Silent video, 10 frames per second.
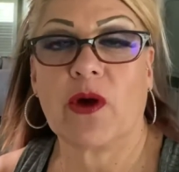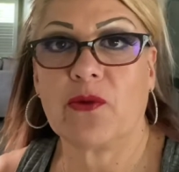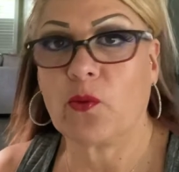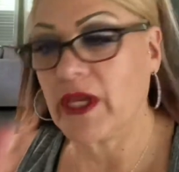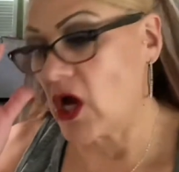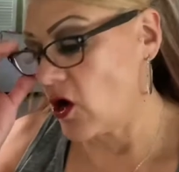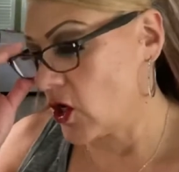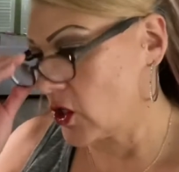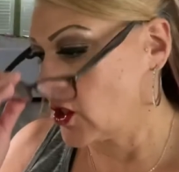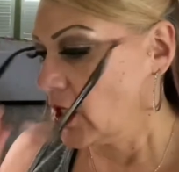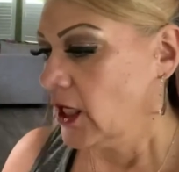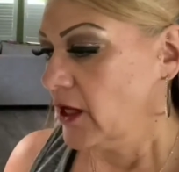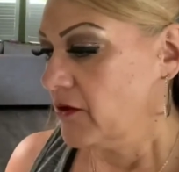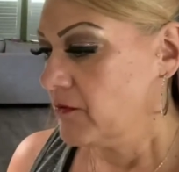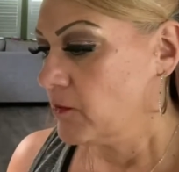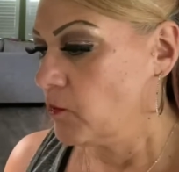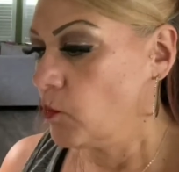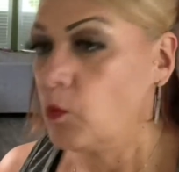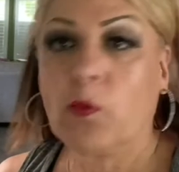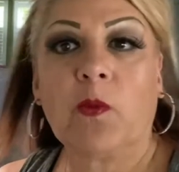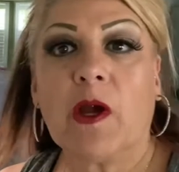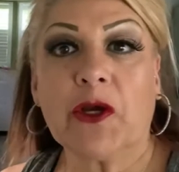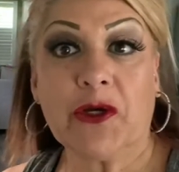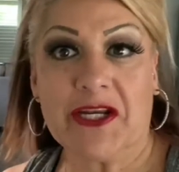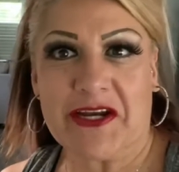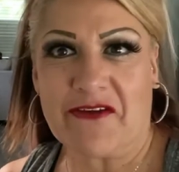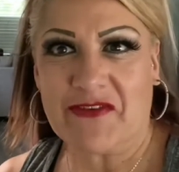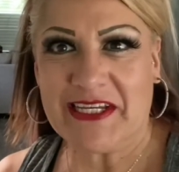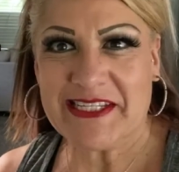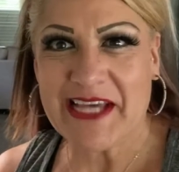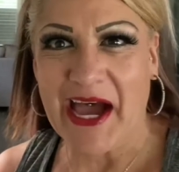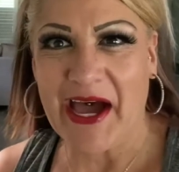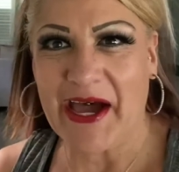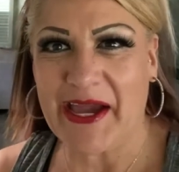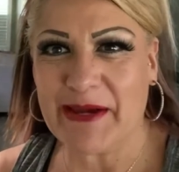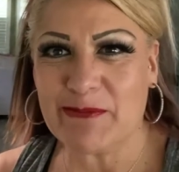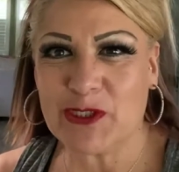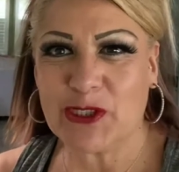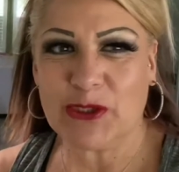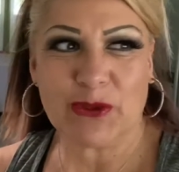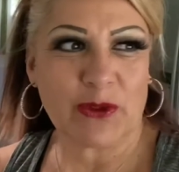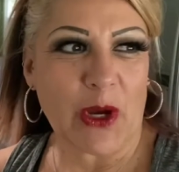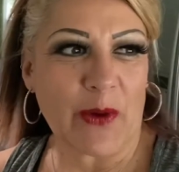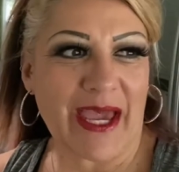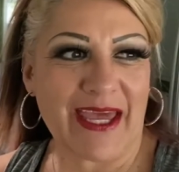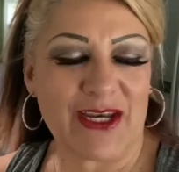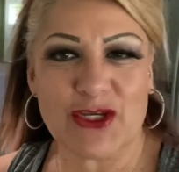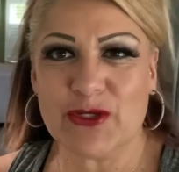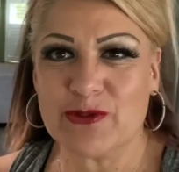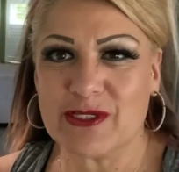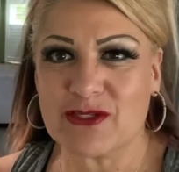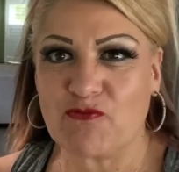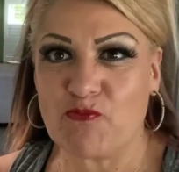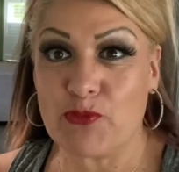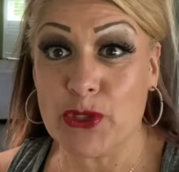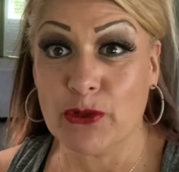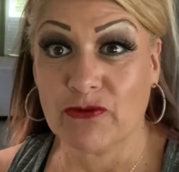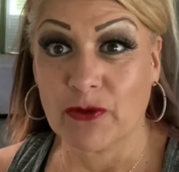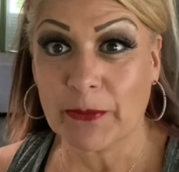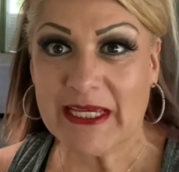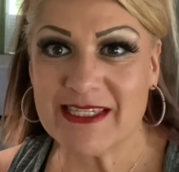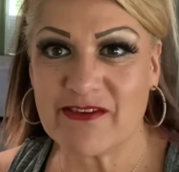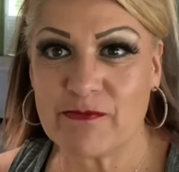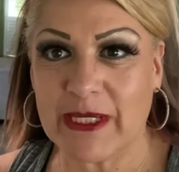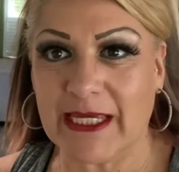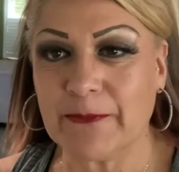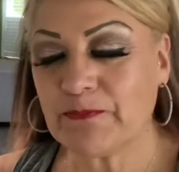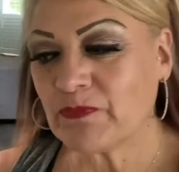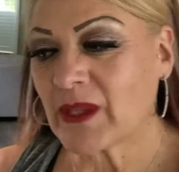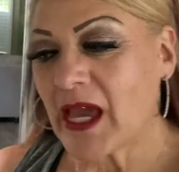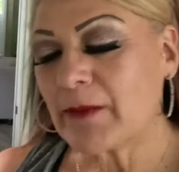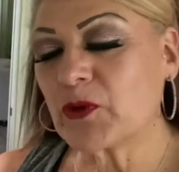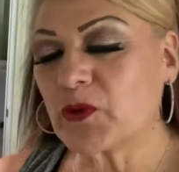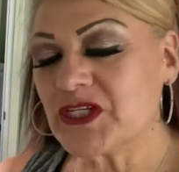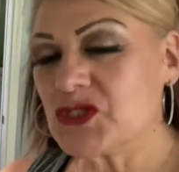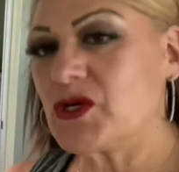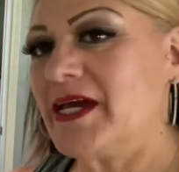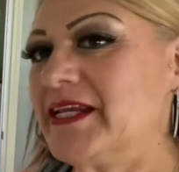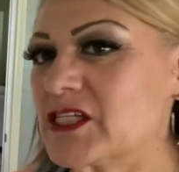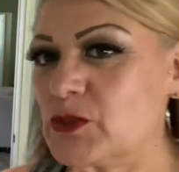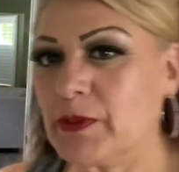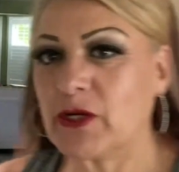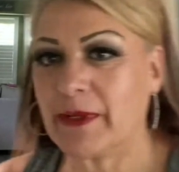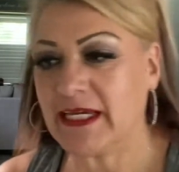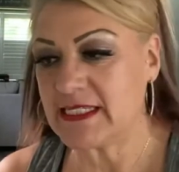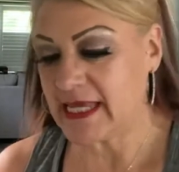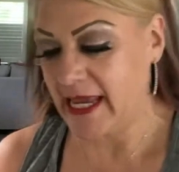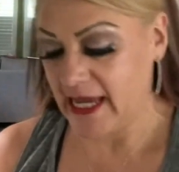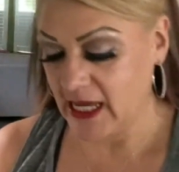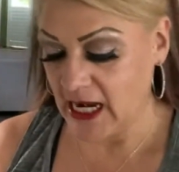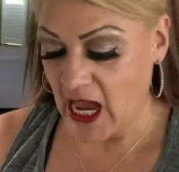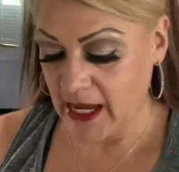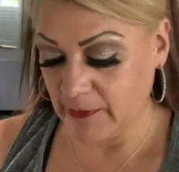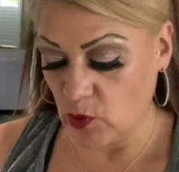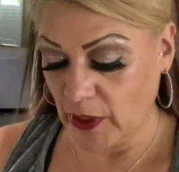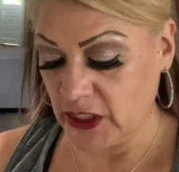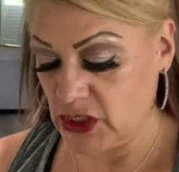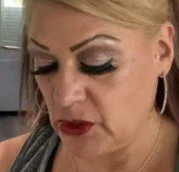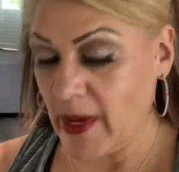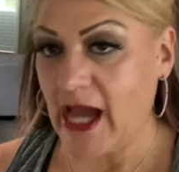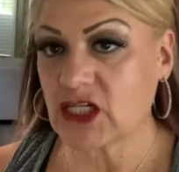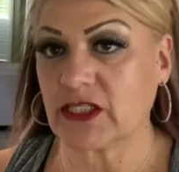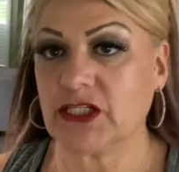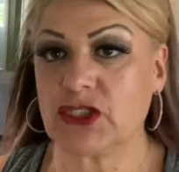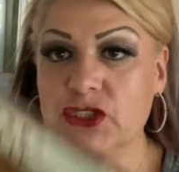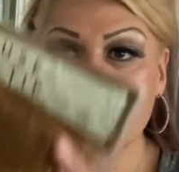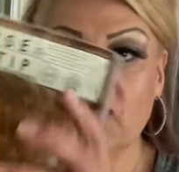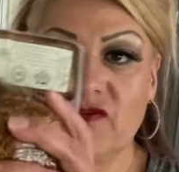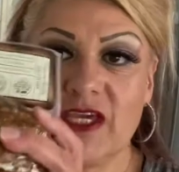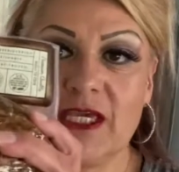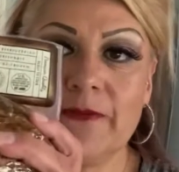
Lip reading: we are good enough in time to go ahead and use this beautiful piece of meat. I'm going to try an experiment, and I'm going to actually sous vide